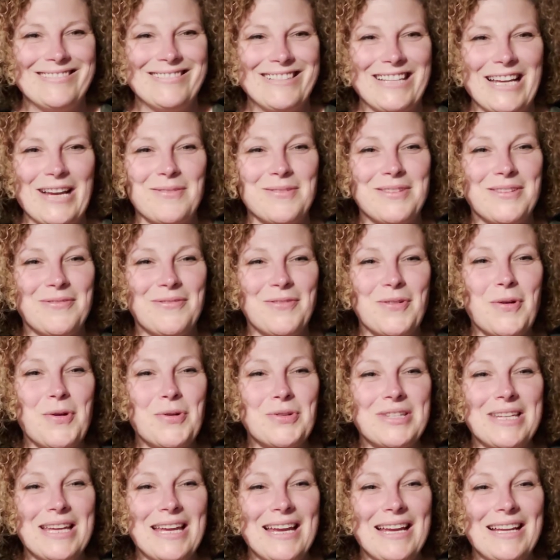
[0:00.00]
Chapter
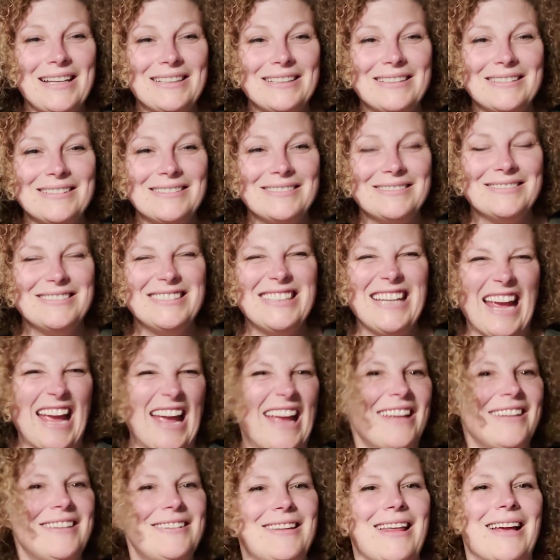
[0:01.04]
14? Yeah,
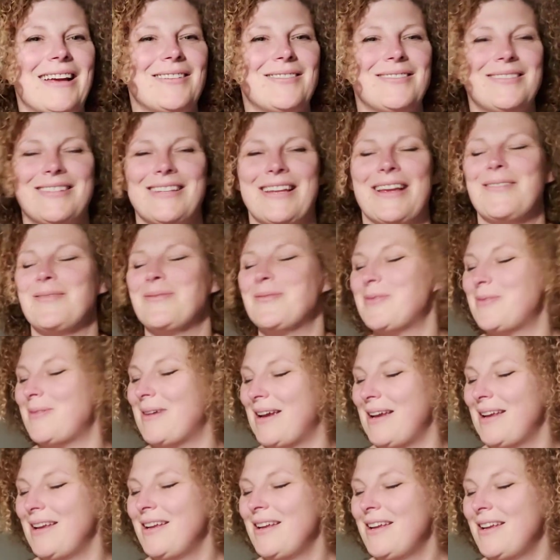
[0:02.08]
that sounds
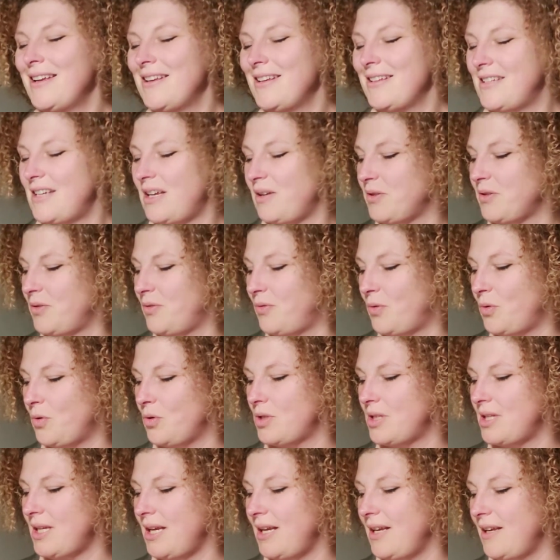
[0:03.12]
right. Chapter
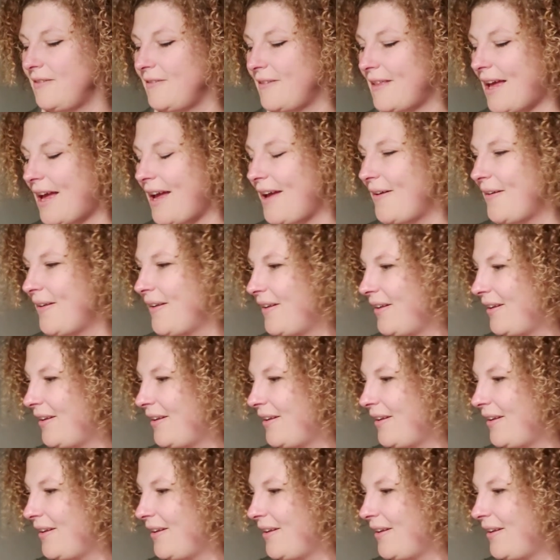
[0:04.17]
14 of that.